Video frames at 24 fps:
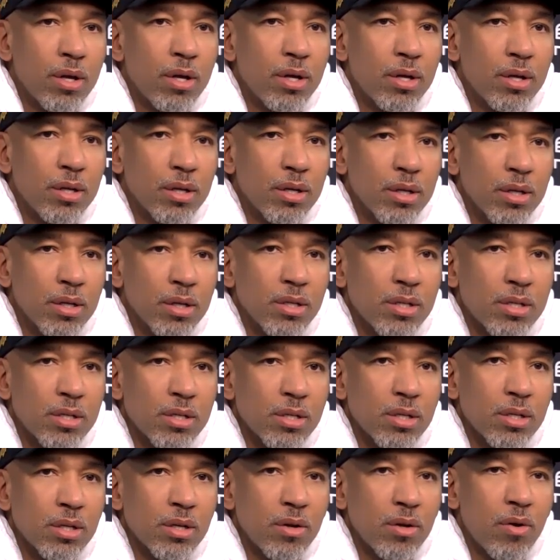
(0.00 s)
It
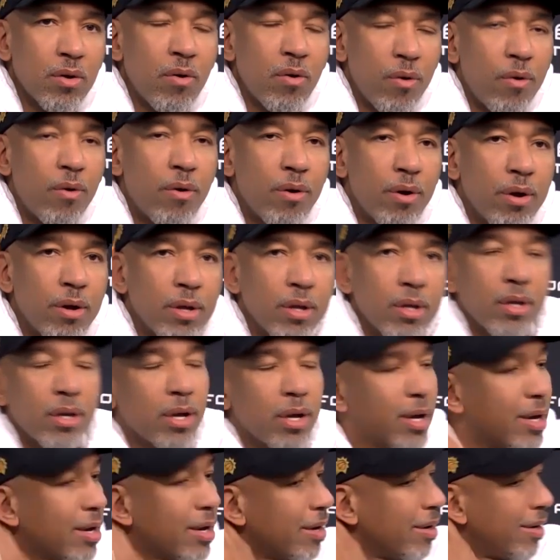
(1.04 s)
is.
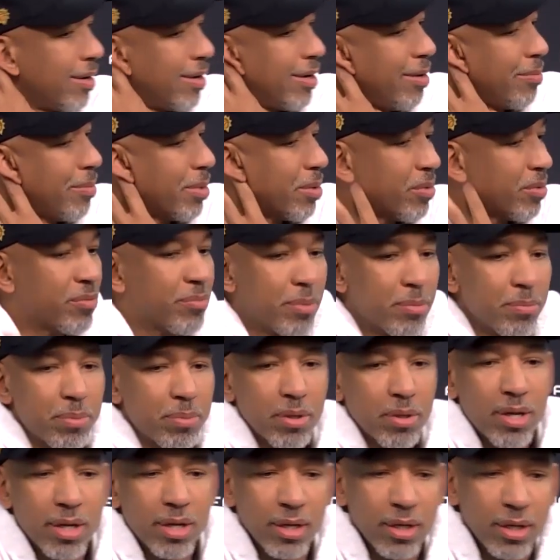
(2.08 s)
Yeah. I mean, we've been
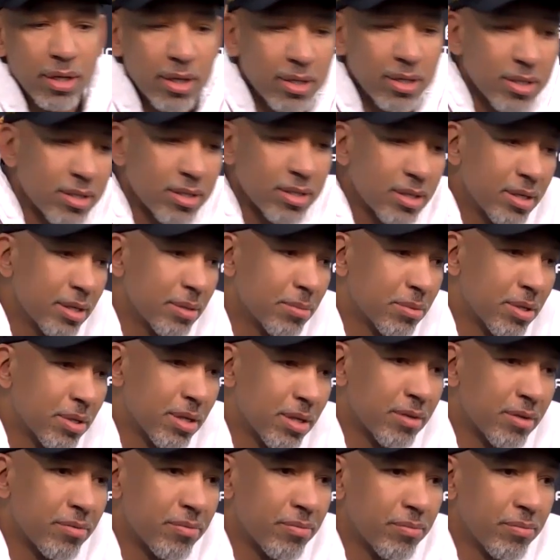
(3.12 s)
playing against teams that
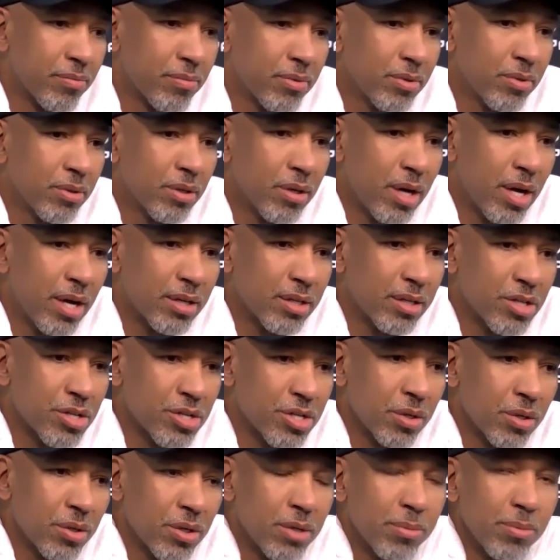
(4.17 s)
have, you know, I had to
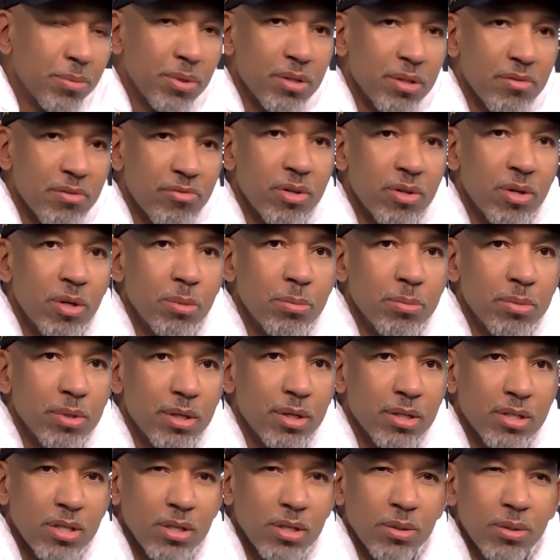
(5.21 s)
show him on the film
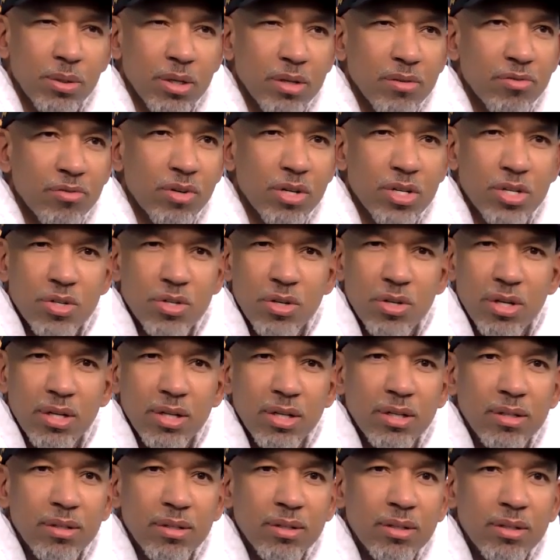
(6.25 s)
because he'll get
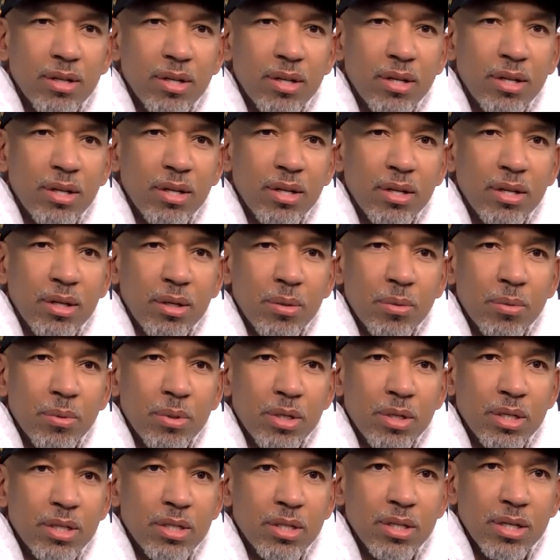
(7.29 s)
frustrated when
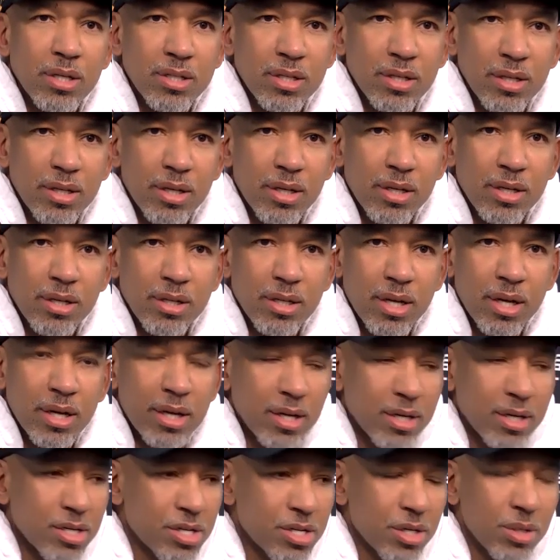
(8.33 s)
he doesn't get it. And I
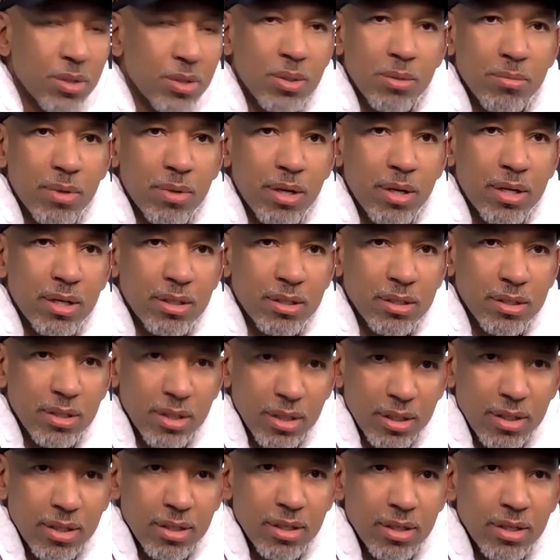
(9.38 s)
got to show him, like,
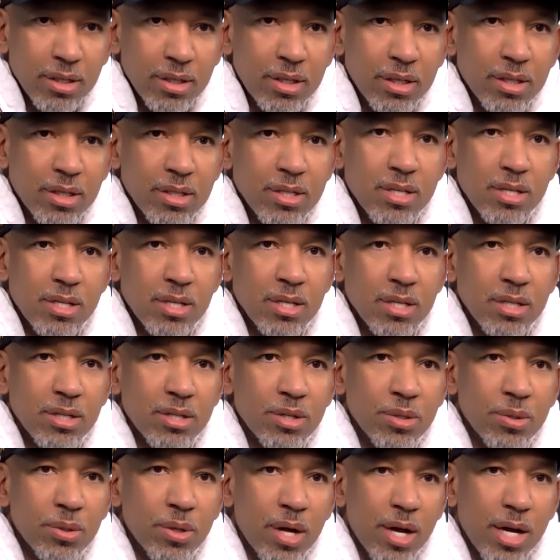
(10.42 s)
look, and he can see the
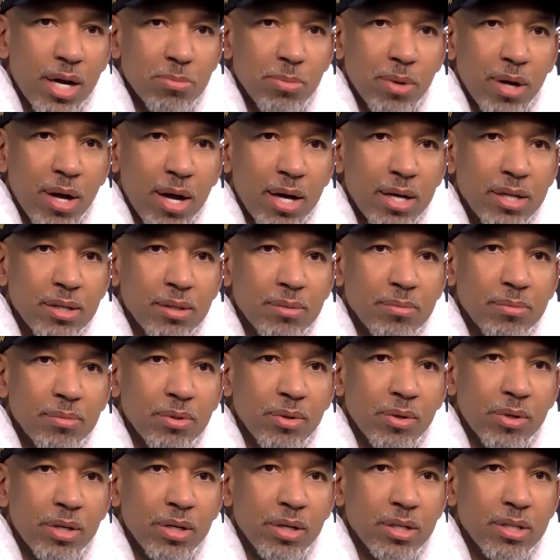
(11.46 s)
two guys behind him,
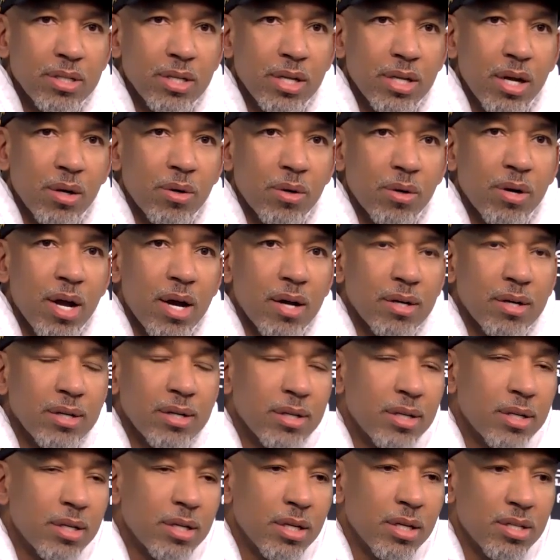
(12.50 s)
or he can see how crowded
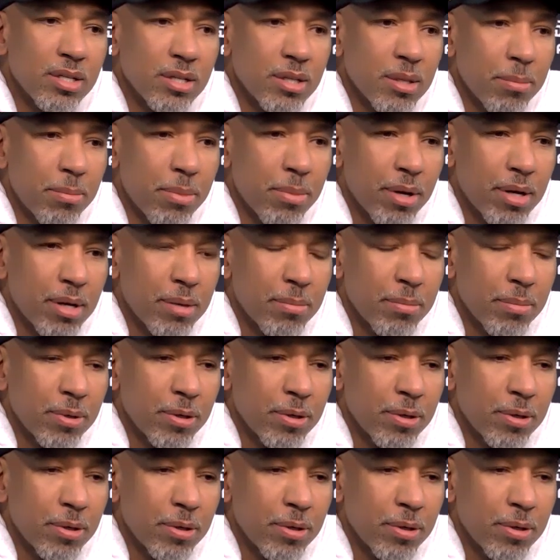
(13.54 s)
it is in the paint.